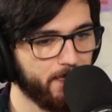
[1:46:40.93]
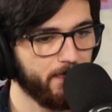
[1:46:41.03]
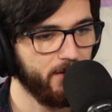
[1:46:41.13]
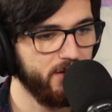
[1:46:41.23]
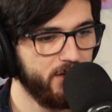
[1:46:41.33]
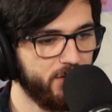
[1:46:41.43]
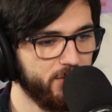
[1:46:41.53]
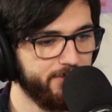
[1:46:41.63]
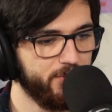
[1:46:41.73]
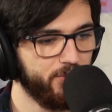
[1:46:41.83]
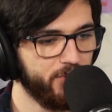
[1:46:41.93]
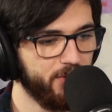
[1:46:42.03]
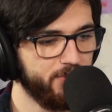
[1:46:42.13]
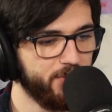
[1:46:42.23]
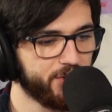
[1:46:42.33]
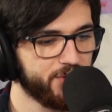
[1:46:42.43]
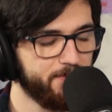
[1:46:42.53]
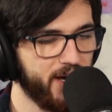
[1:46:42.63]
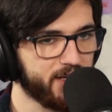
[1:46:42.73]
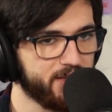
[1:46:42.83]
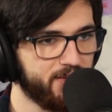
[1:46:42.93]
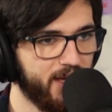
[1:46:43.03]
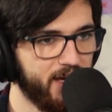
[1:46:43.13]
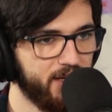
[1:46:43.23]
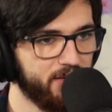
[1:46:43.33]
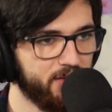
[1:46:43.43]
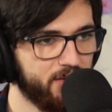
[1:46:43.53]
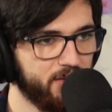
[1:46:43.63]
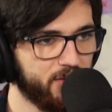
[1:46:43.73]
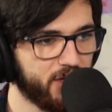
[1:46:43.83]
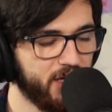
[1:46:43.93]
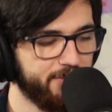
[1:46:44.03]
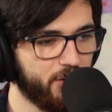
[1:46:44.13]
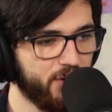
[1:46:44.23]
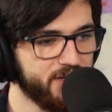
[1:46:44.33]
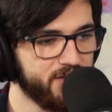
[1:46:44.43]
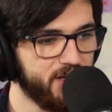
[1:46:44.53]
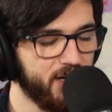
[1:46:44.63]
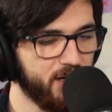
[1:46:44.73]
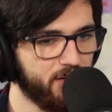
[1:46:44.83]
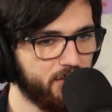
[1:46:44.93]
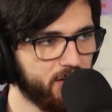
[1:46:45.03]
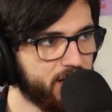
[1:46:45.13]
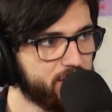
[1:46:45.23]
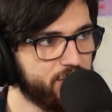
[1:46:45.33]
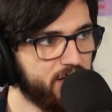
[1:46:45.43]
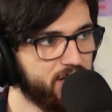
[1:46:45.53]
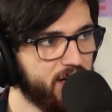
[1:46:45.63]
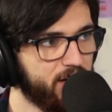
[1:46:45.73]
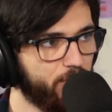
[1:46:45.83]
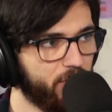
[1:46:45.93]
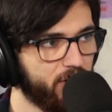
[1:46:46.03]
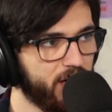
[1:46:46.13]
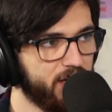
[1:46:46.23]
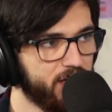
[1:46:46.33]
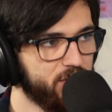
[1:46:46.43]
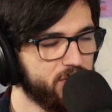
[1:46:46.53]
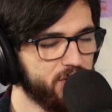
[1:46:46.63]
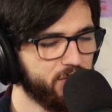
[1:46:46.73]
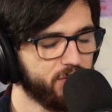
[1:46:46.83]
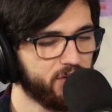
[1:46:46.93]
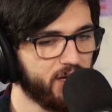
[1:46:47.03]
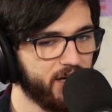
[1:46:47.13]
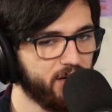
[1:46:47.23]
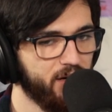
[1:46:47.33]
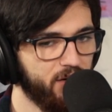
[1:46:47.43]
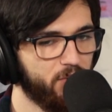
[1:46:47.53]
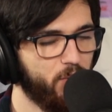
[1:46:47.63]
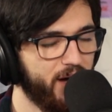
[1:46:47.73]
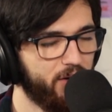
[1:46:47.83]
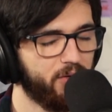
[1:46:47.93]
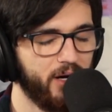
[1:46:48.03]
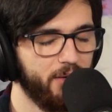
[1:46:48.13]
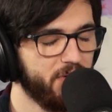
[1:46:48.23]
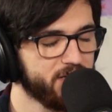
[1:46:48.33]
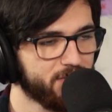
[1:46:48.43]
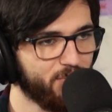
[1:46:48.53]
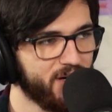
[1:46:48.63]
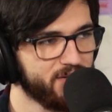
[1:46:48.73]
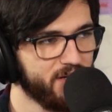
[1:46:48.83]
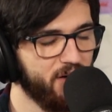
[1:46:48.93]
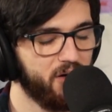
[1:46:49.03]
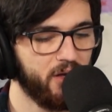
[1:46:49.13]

If you expect that you're gonna have a crazy day or like a shitty day at work and then you do, you're like, oh wow, I'm not surprised at all.